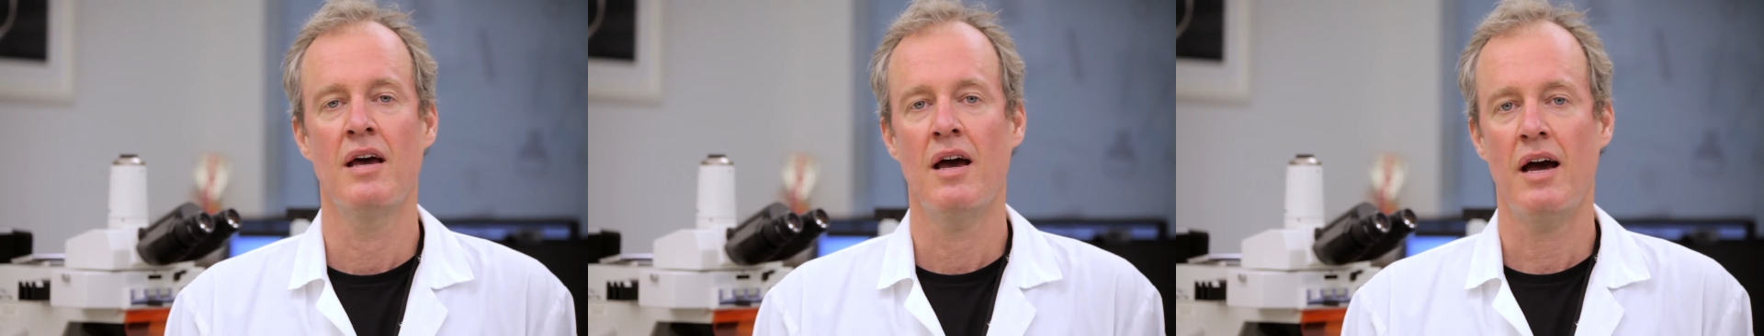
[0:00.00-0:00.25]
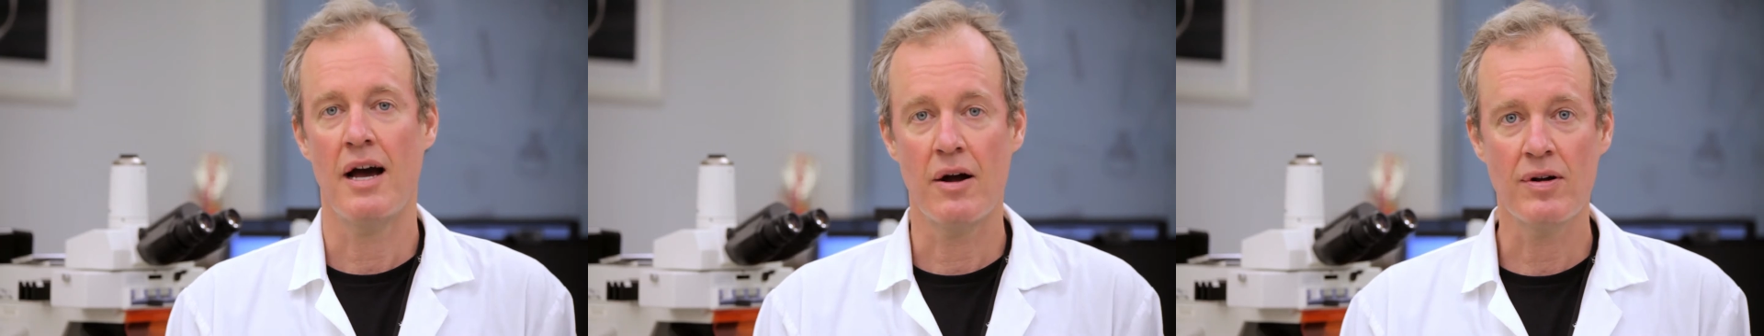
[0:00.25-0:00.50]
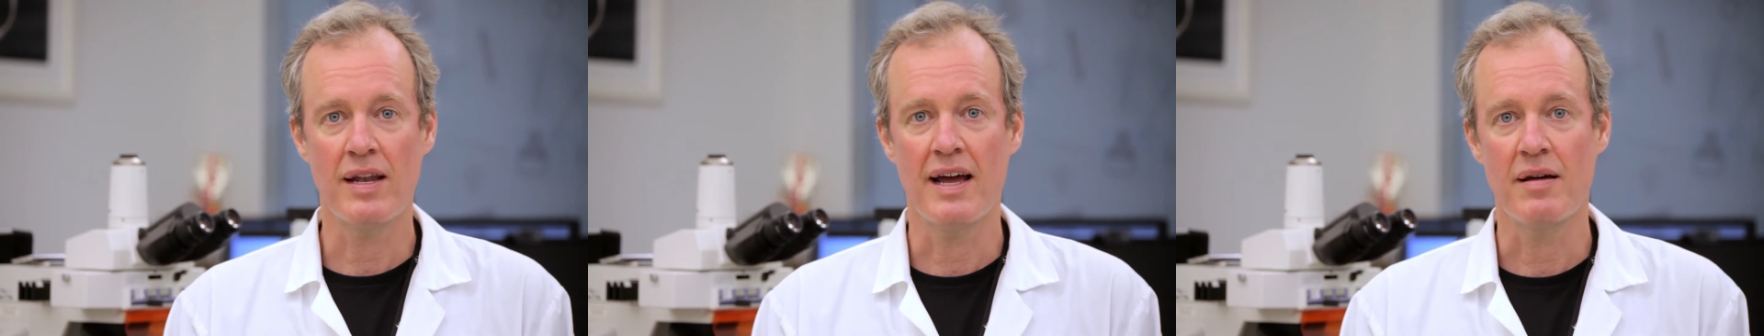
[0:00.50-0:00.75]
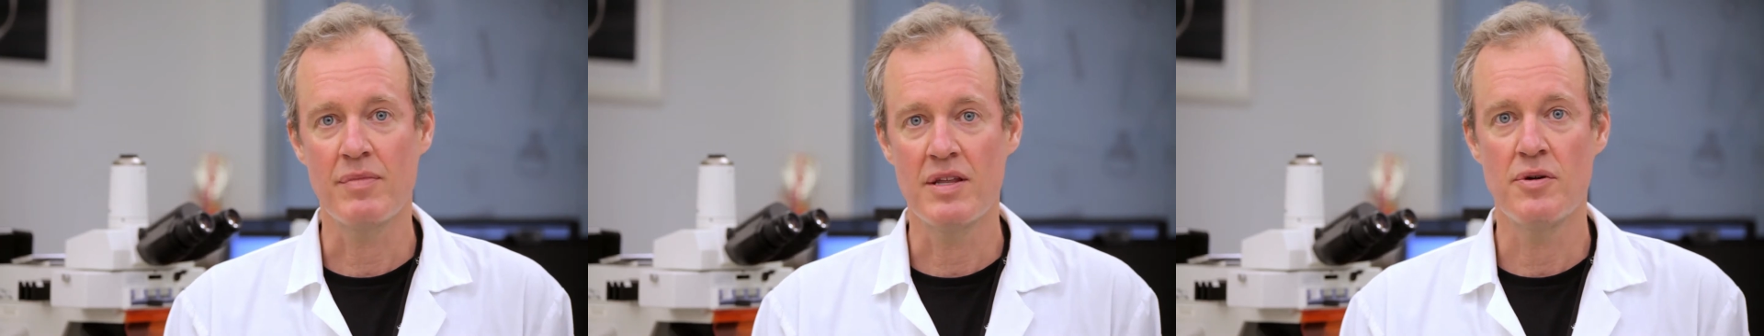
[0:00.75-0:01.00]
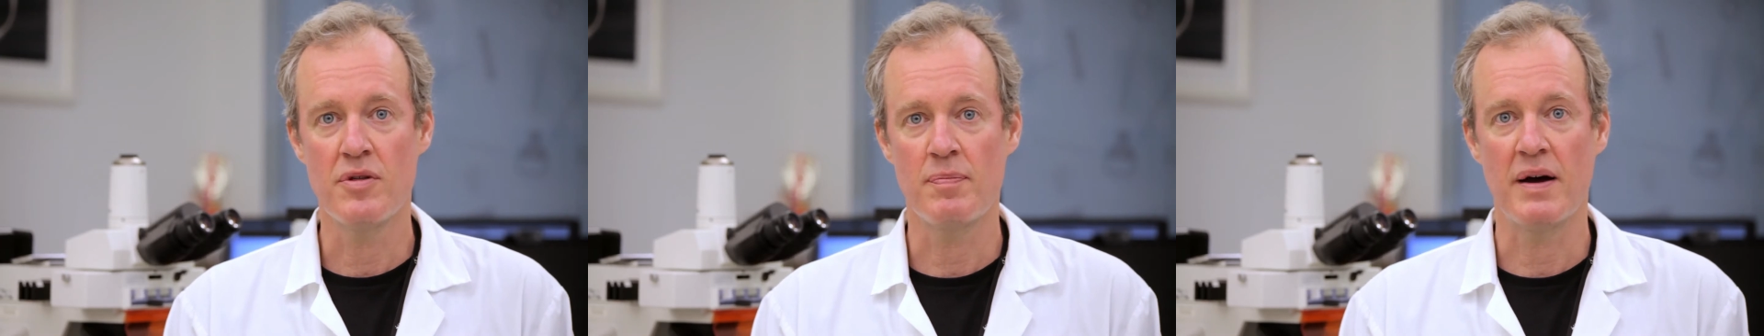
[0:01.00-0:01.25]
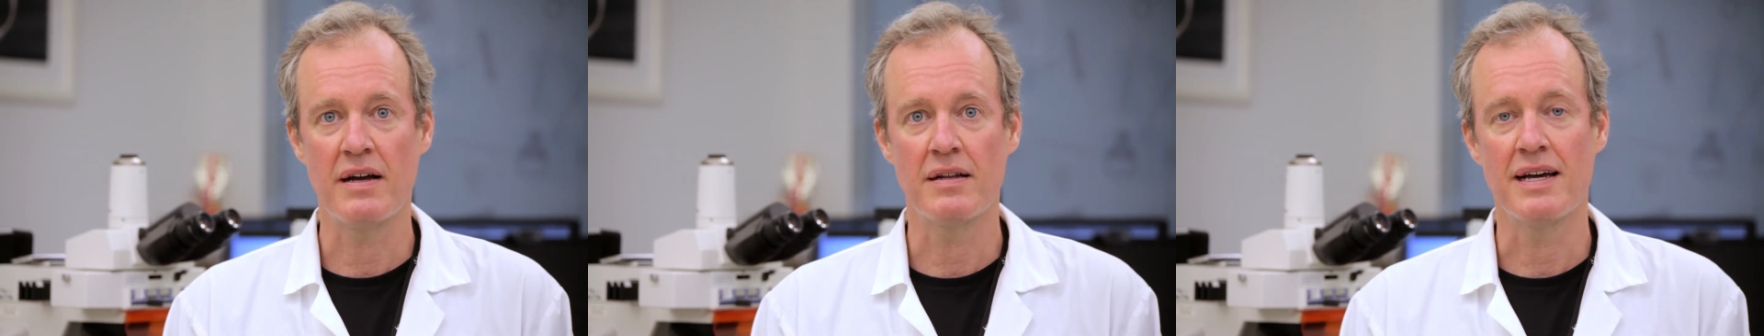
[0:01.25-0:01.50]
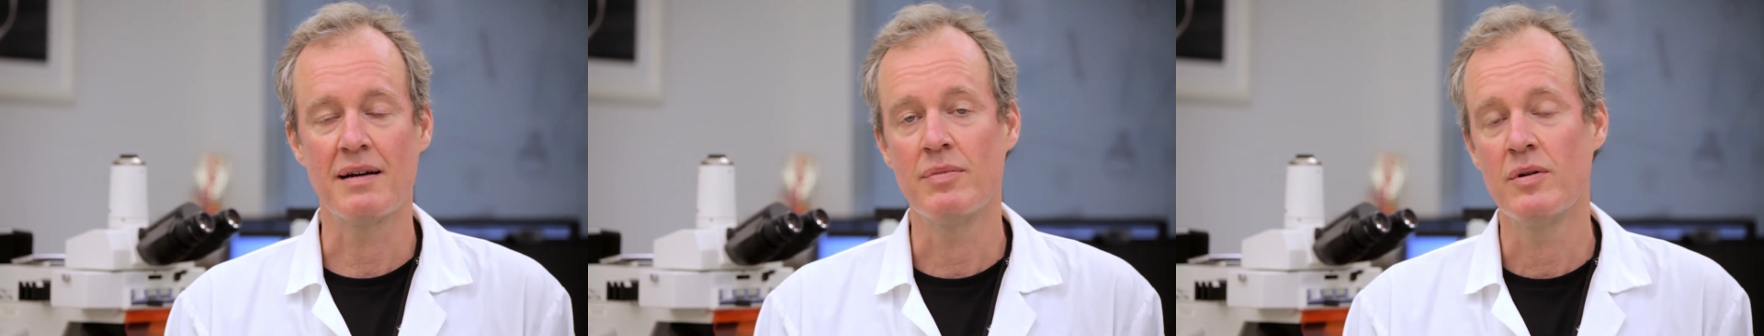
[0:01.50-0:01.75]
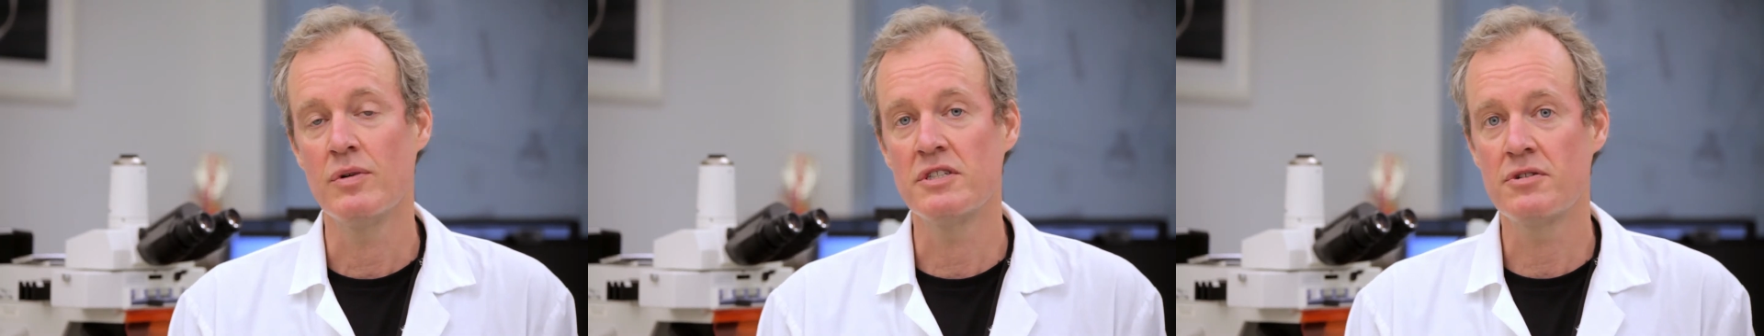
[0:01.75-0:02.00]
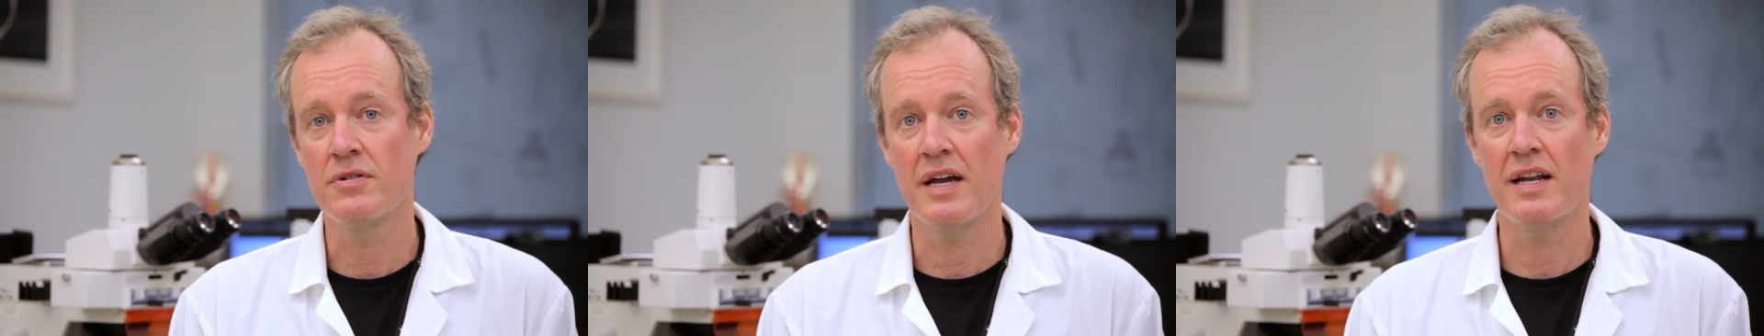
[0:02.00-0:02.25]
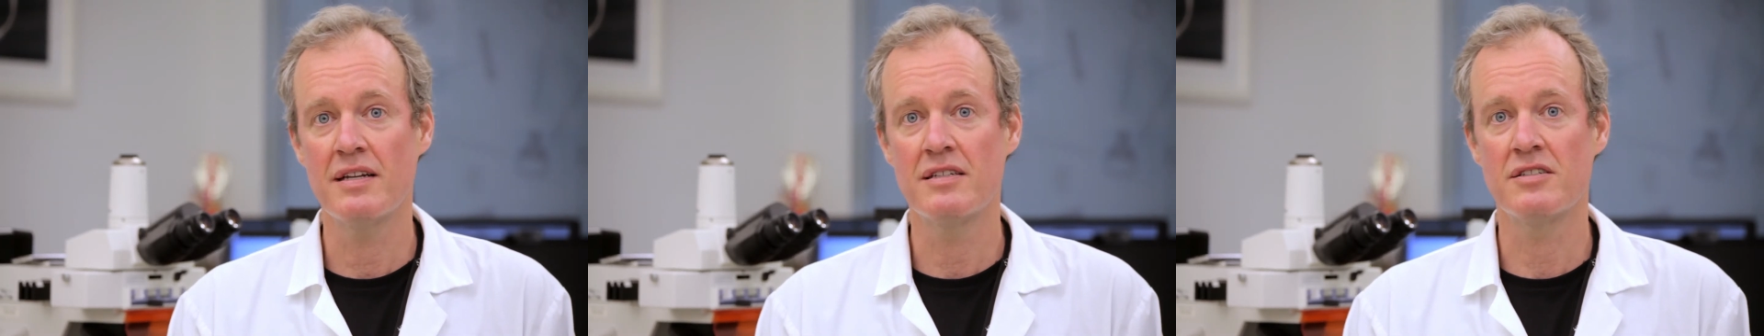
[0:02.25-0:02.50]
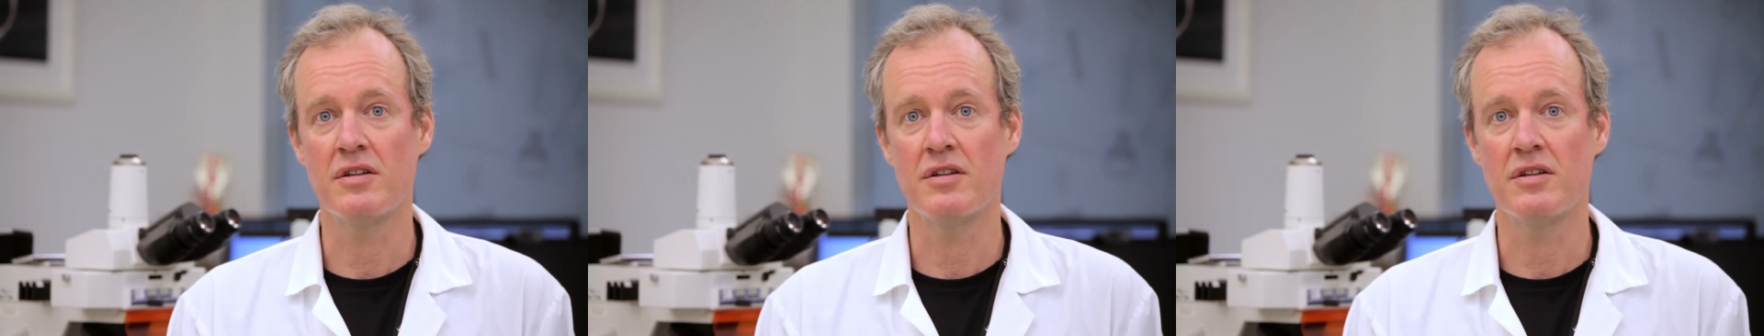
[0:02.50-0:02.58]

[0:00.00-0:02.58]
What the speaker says: Our lab, the Youth Biolab, was created